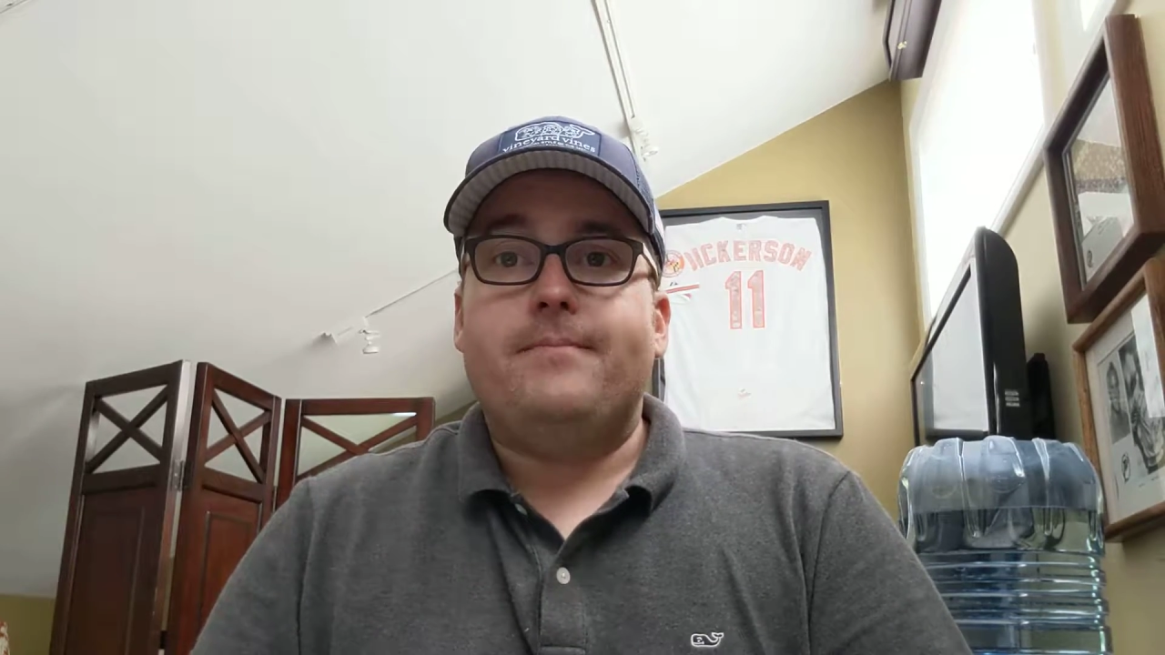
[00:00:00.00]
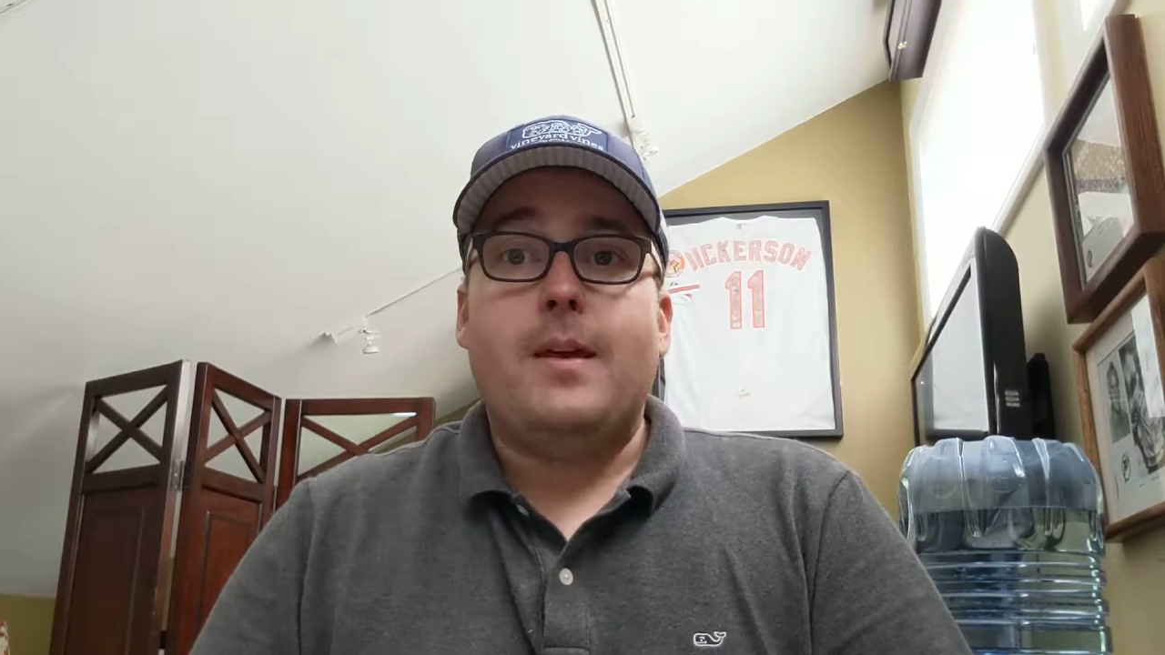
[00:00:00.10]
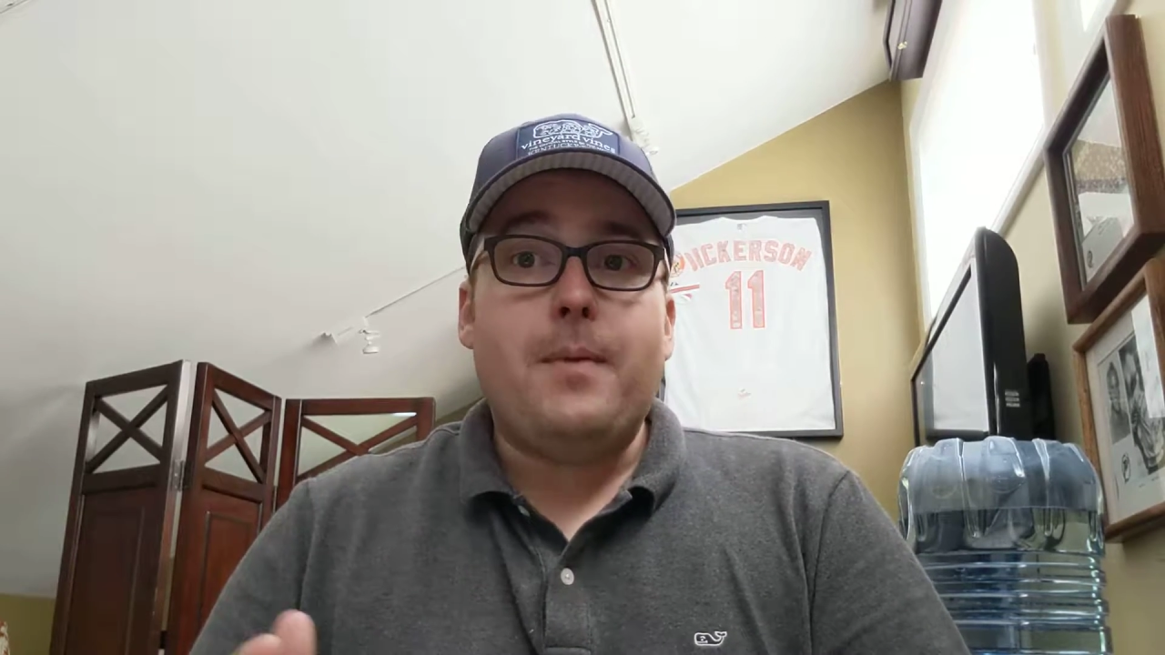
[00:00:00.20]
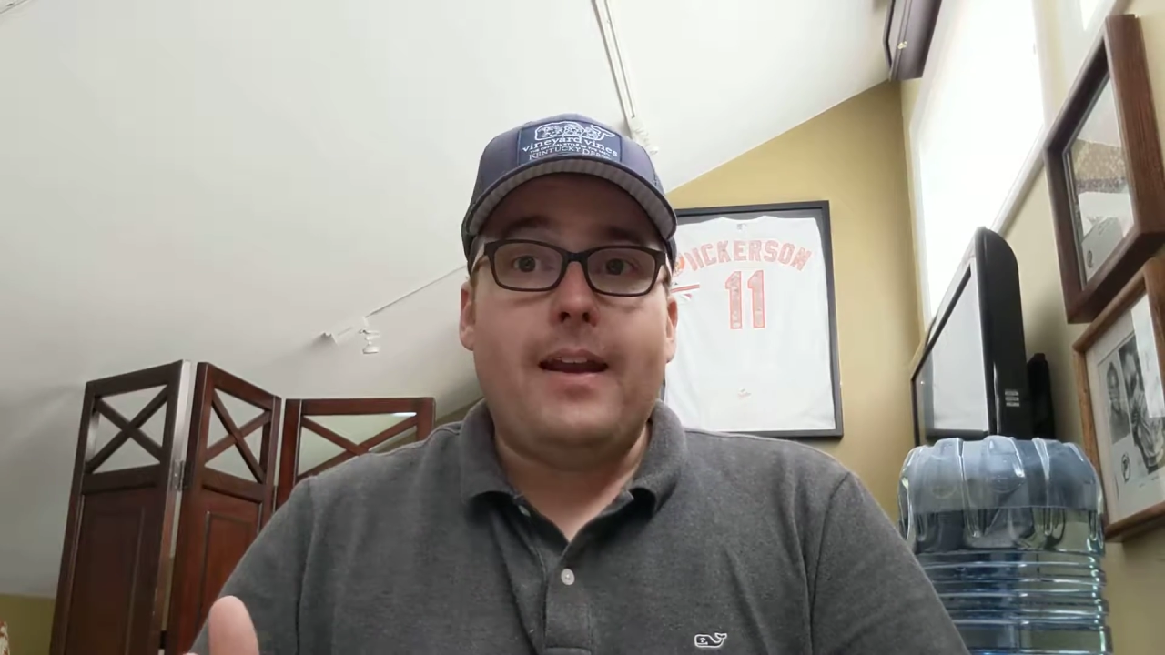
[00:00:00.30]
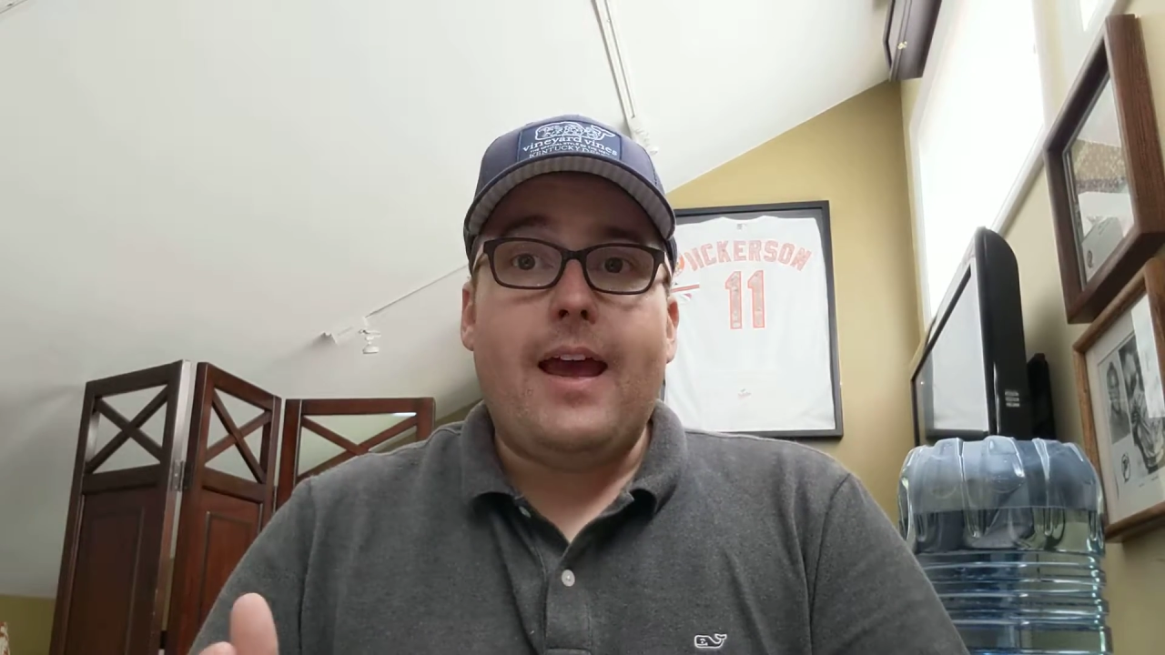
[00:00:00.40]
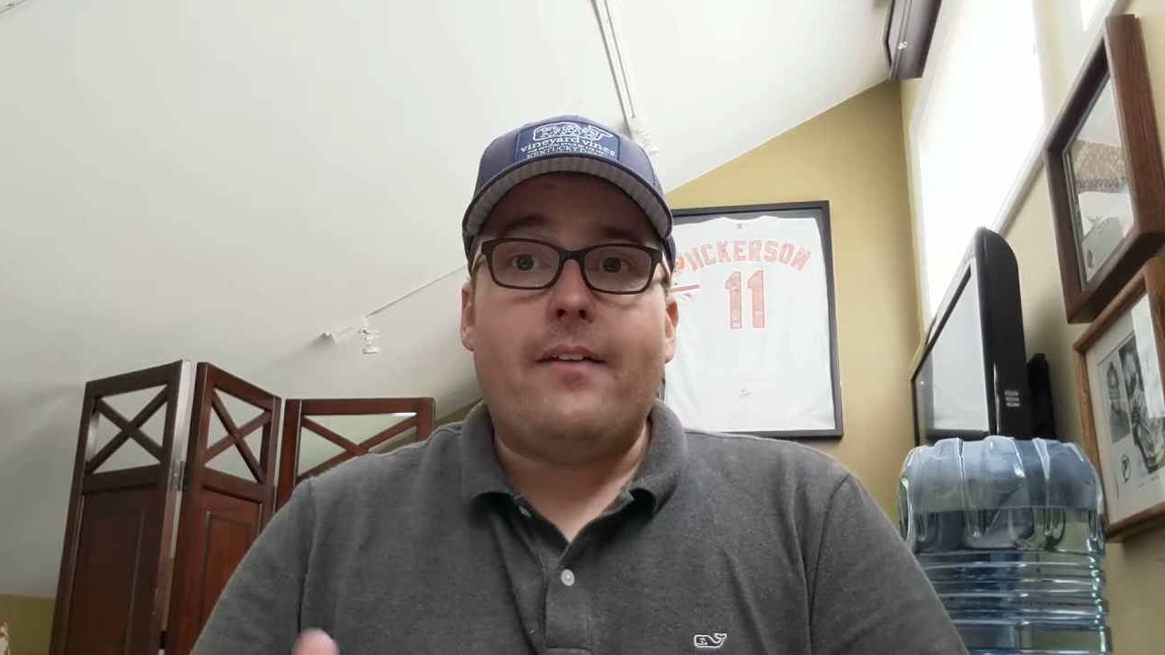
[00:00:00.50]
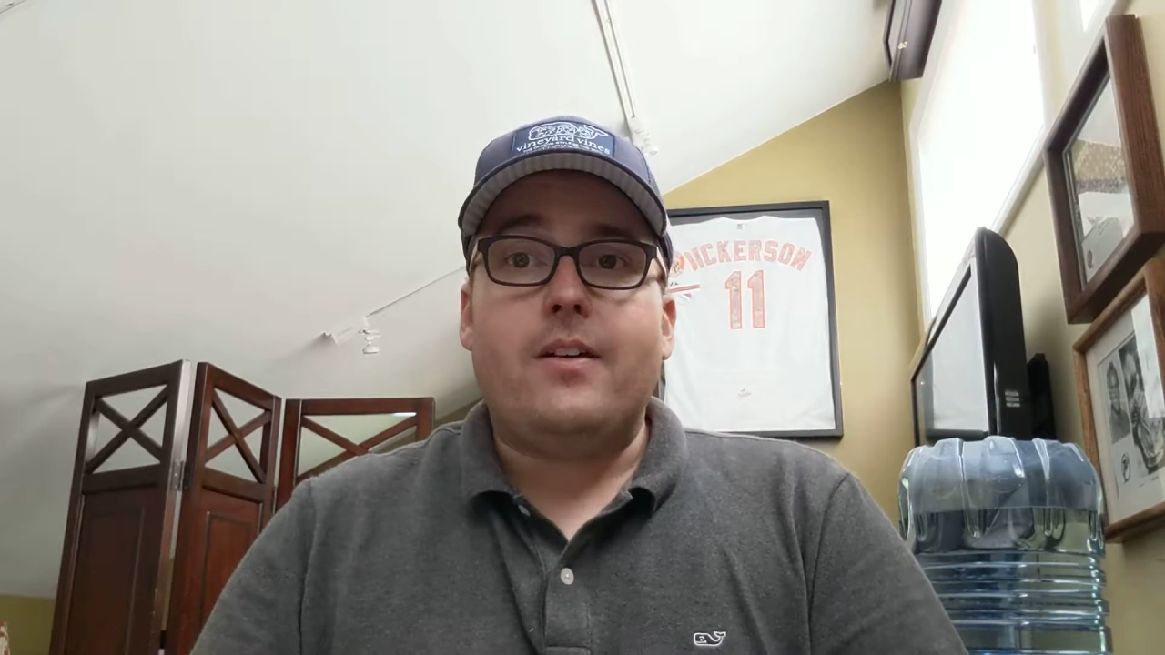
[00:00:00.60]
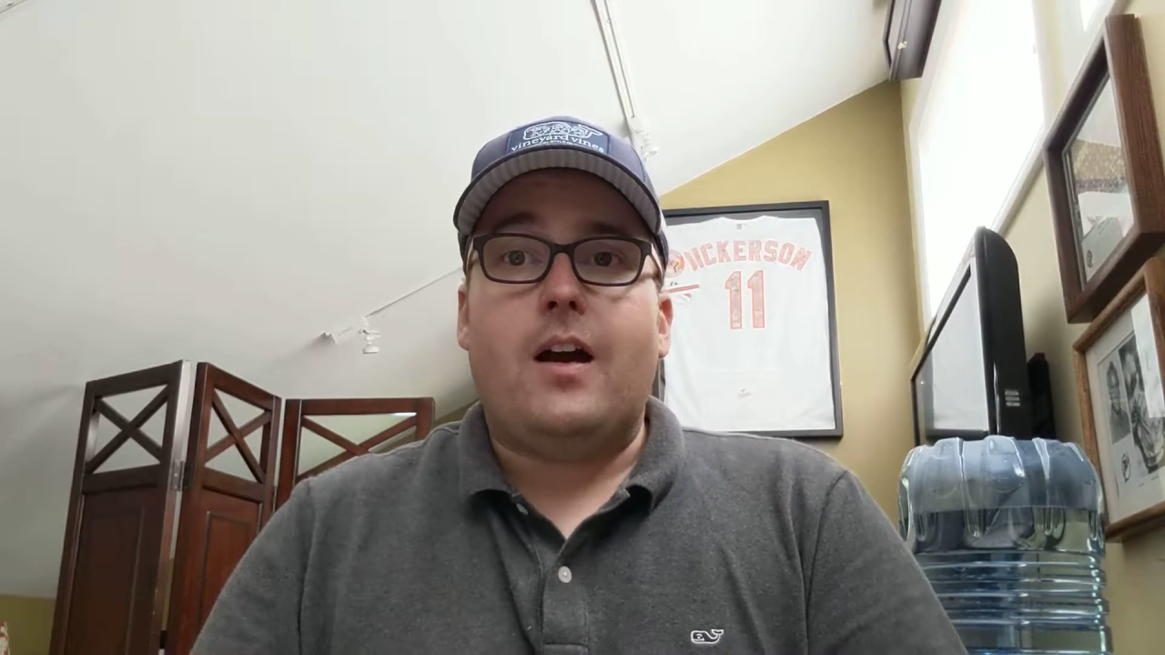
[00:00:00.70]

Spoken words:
they might have